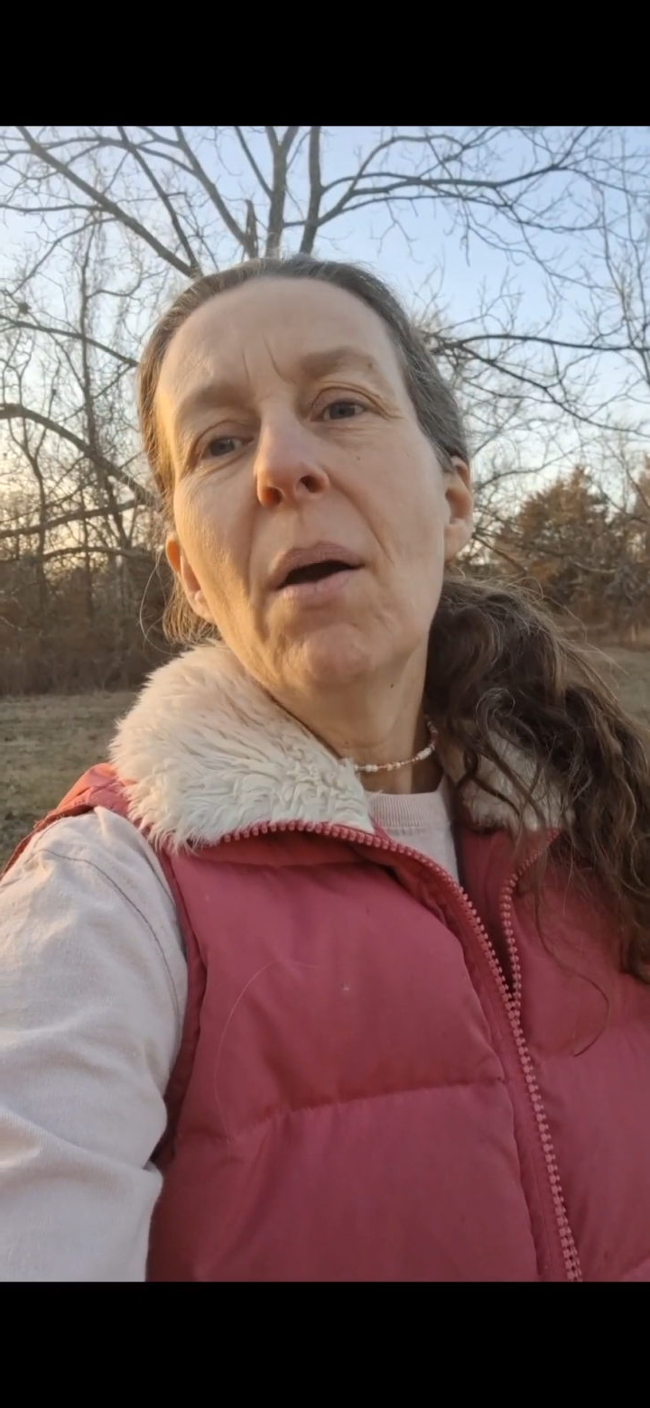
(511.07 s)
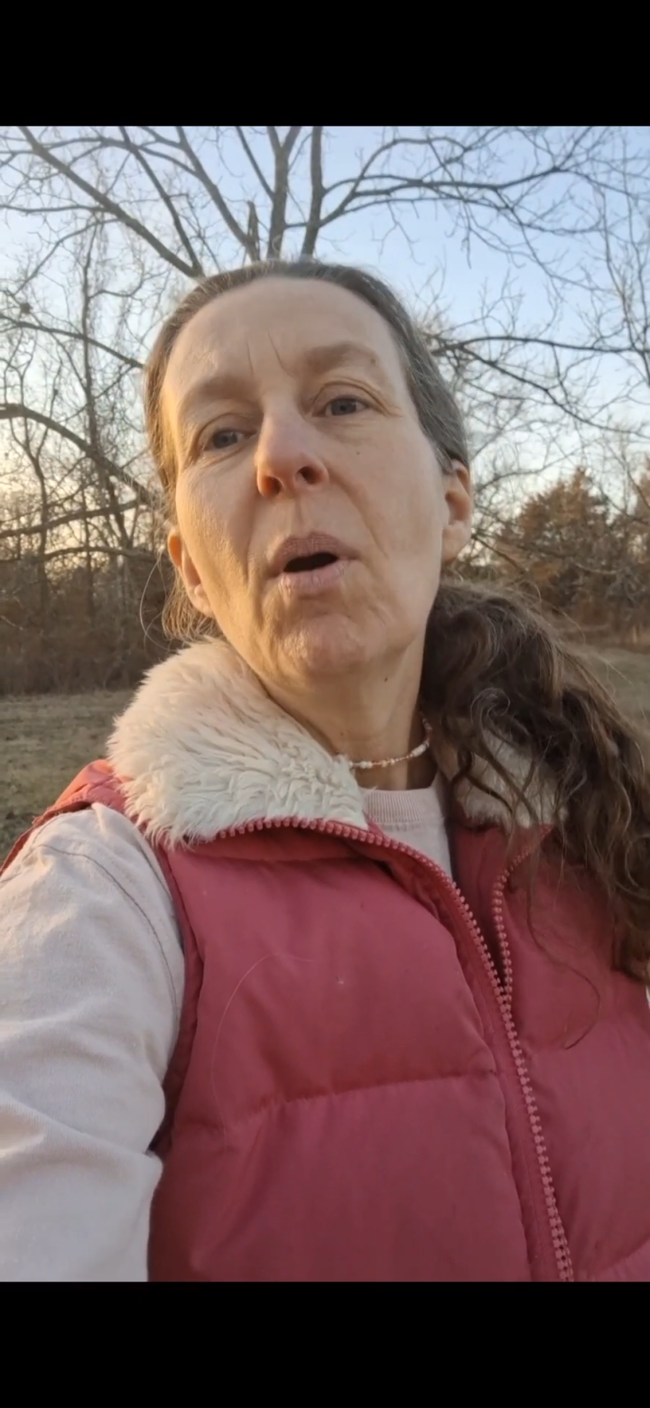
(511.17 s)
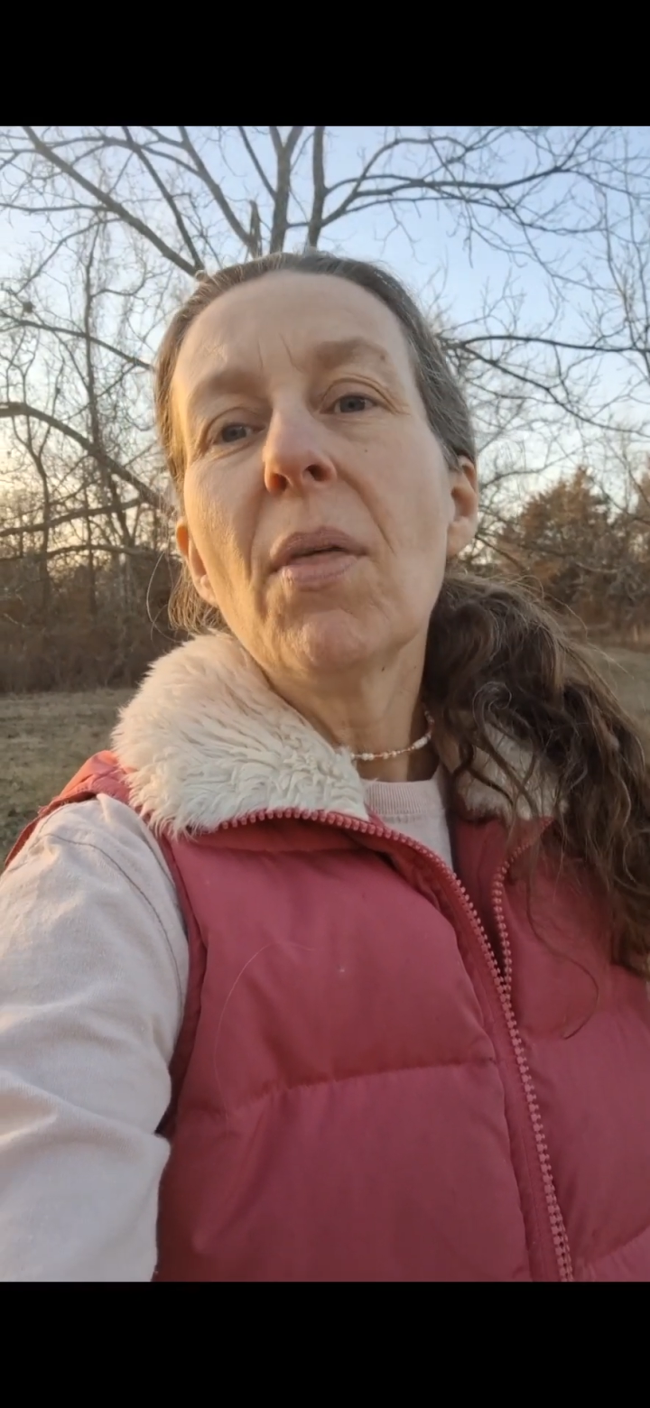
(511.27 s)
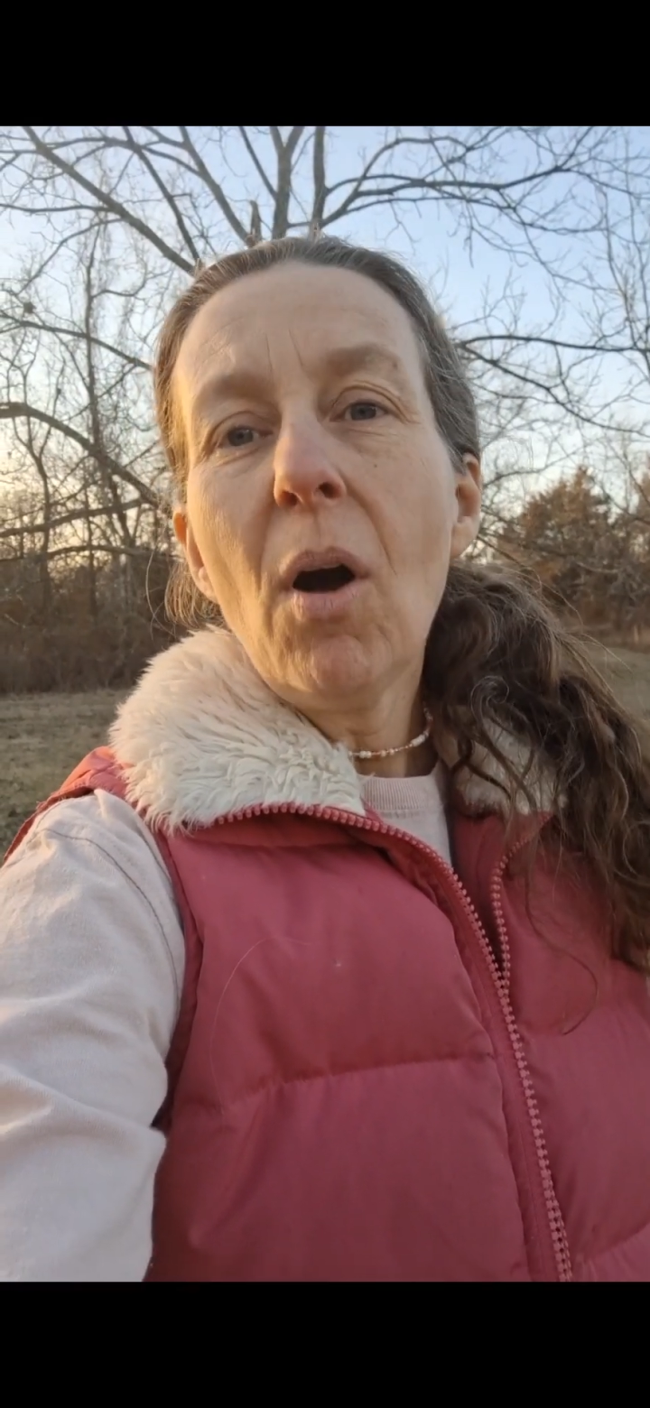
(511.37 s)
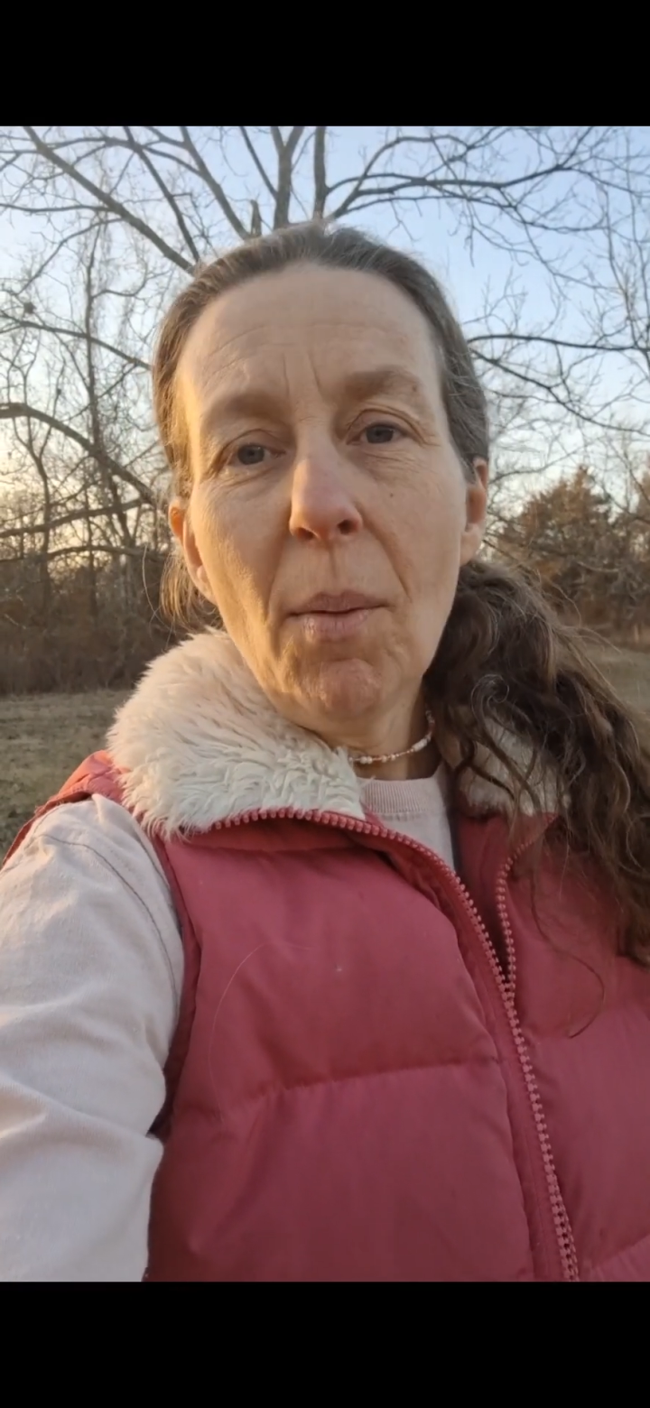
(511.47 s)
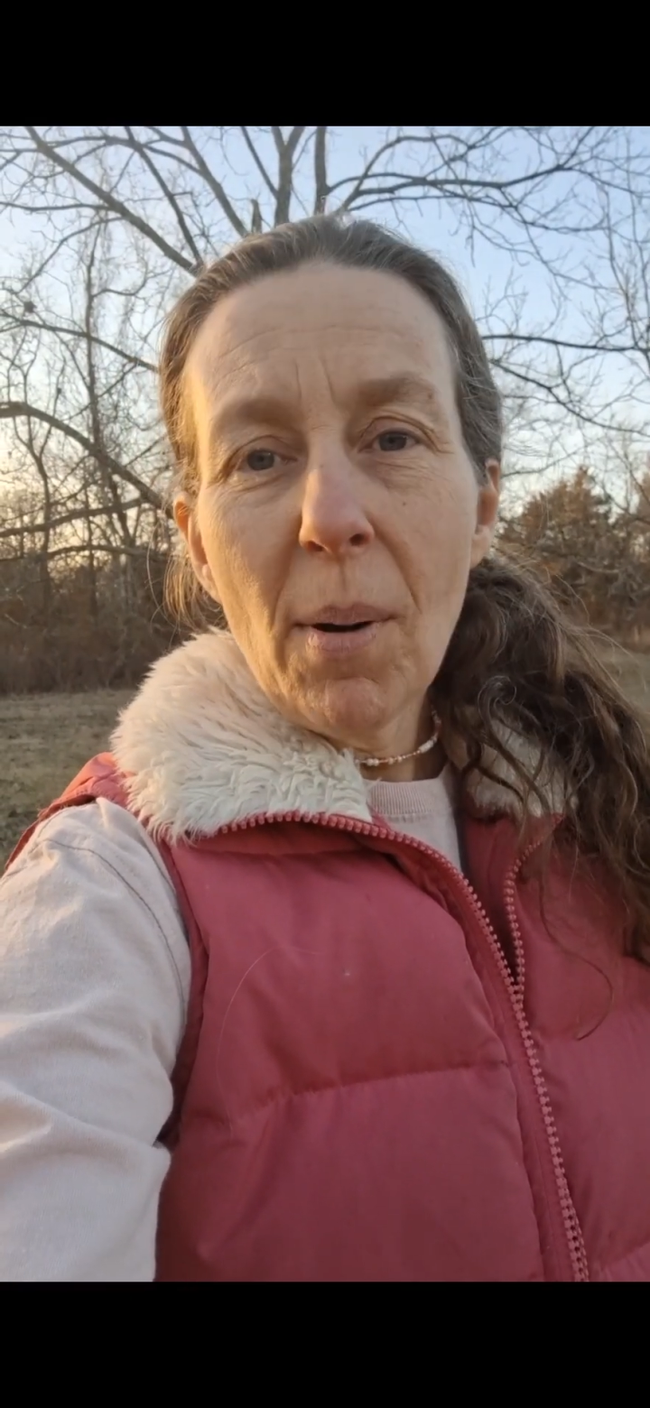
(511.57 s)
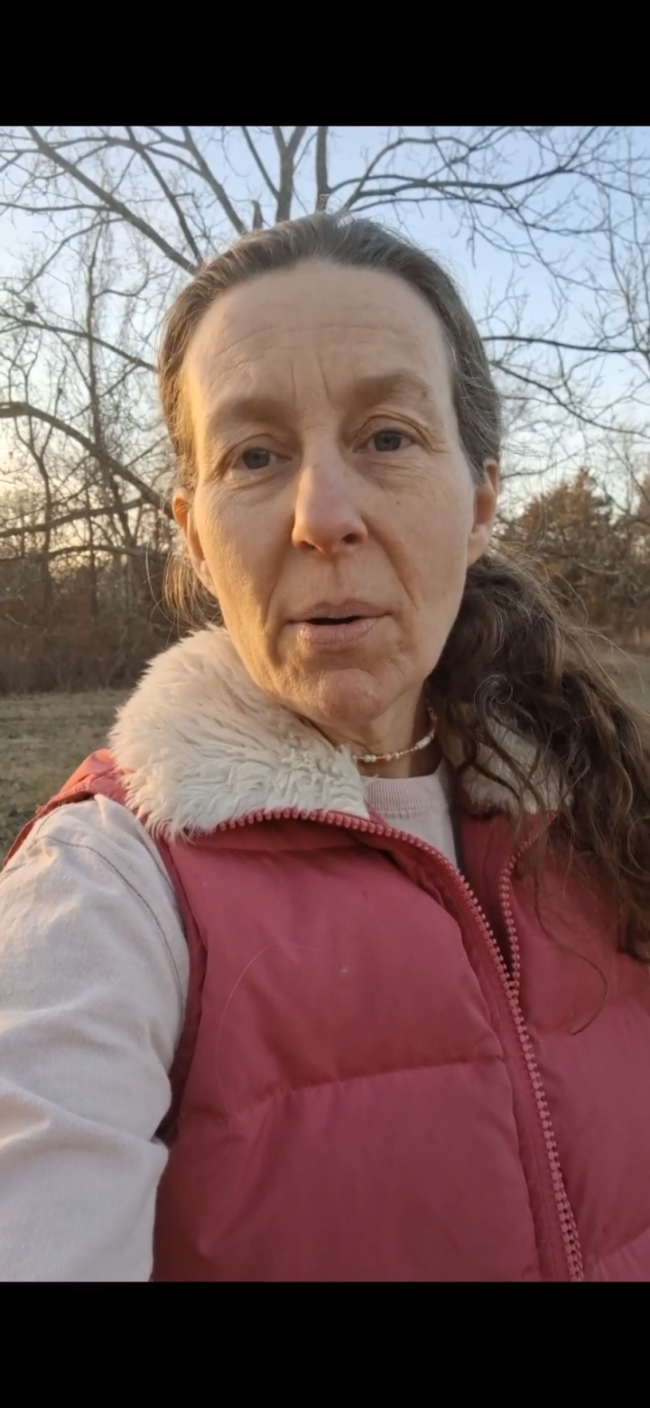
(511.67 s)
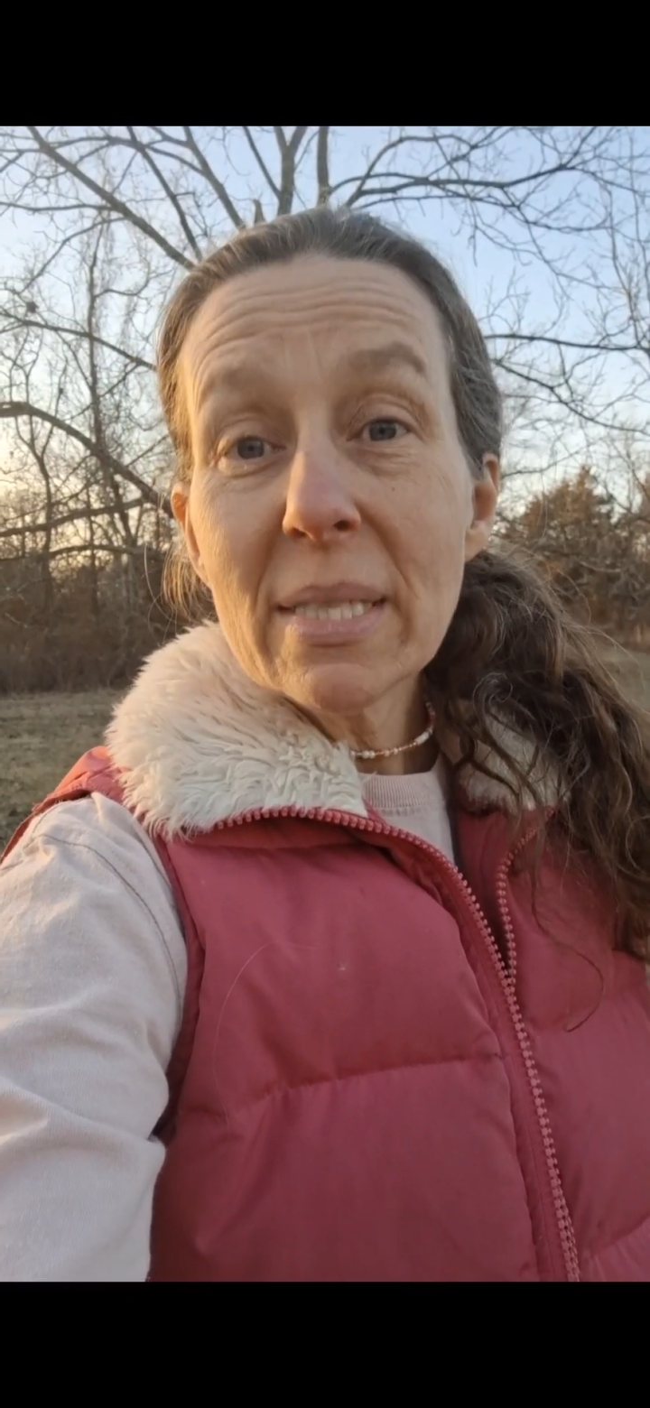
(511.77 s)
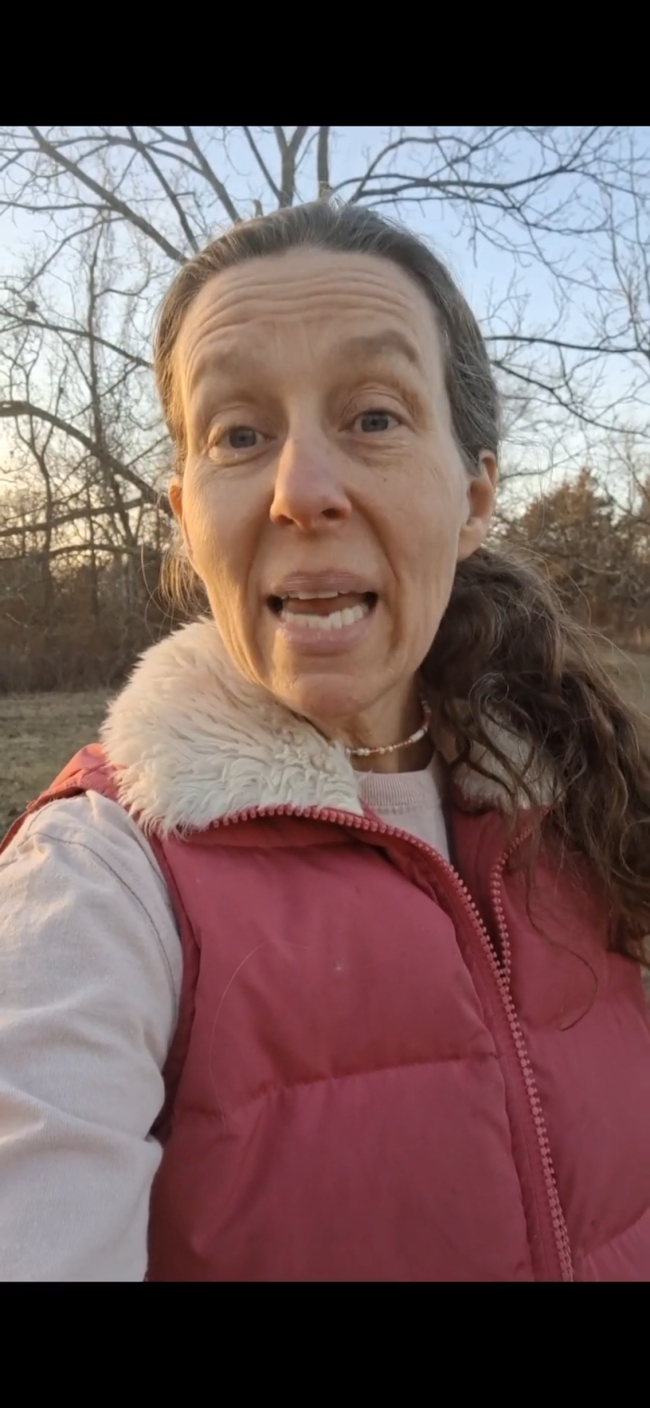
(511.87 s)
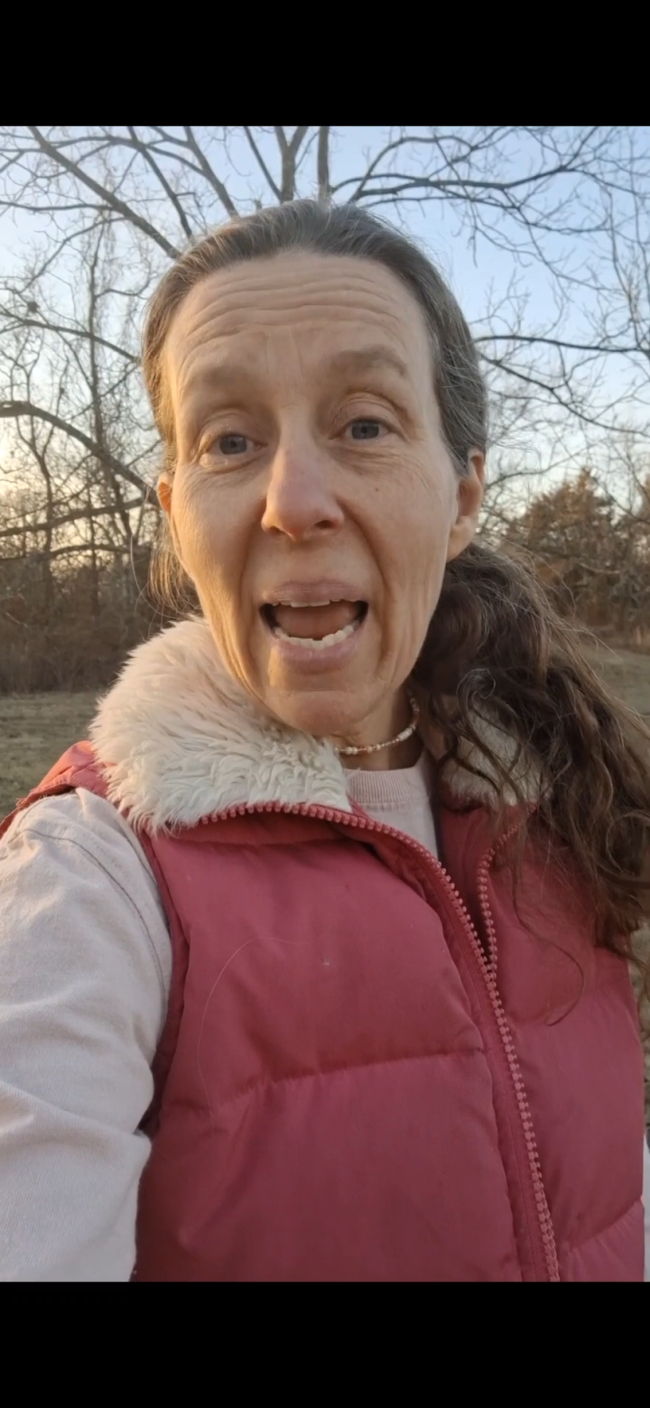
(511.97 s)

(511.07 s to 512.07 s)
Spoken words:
with almost